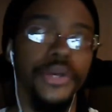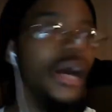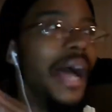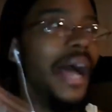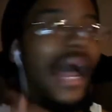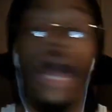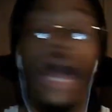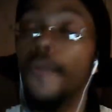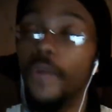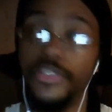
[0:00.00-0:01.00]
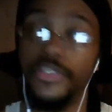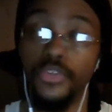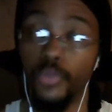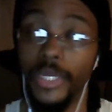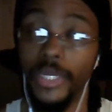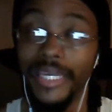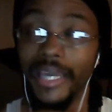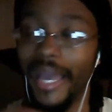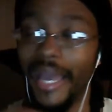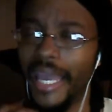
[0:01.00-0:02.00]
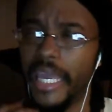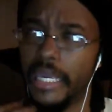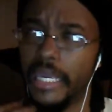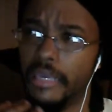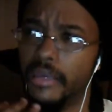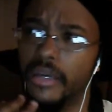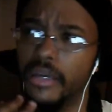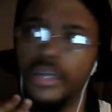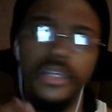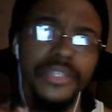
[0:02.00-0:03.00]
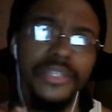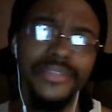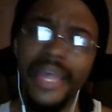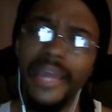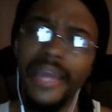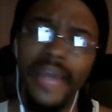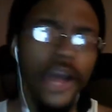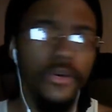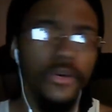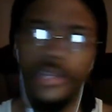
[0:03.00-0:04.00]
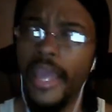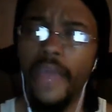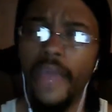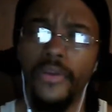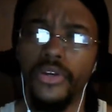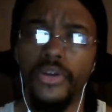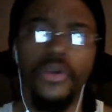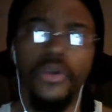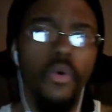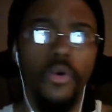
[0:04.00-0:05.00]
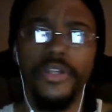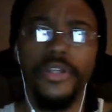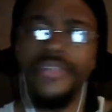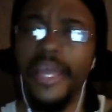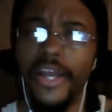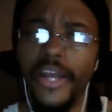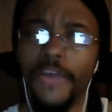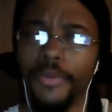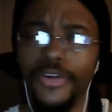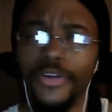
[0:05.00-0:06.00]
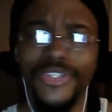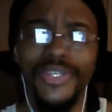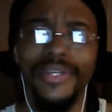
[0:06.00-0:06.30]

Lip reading: I wasn't really a standout character or a standout person